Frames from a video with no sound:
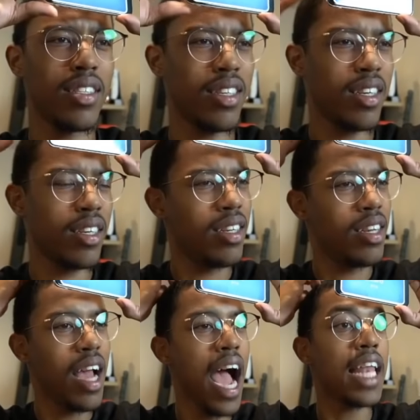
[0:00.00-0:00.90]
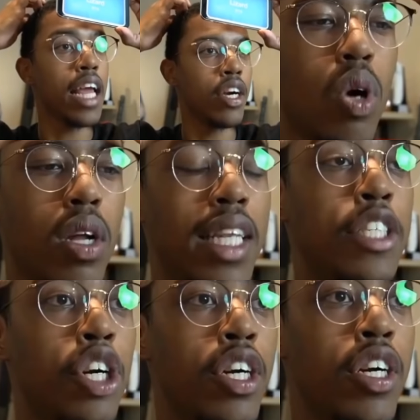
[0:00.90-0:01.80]
to dinosaurs. Alligator.
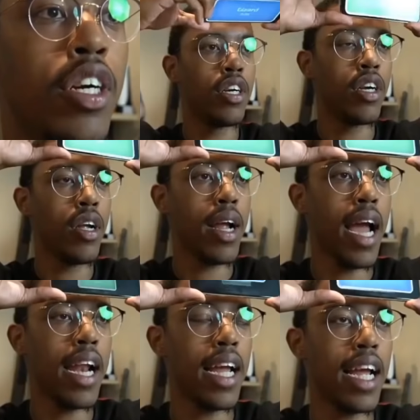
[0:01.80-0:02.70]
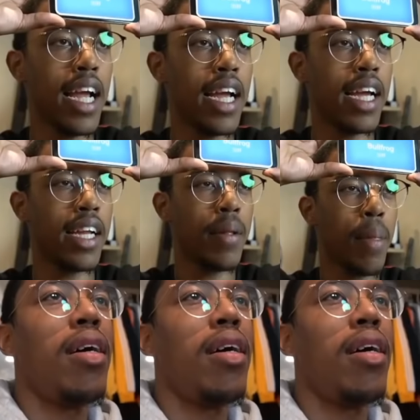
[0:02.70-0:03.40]
Lizard. Yep. Got it.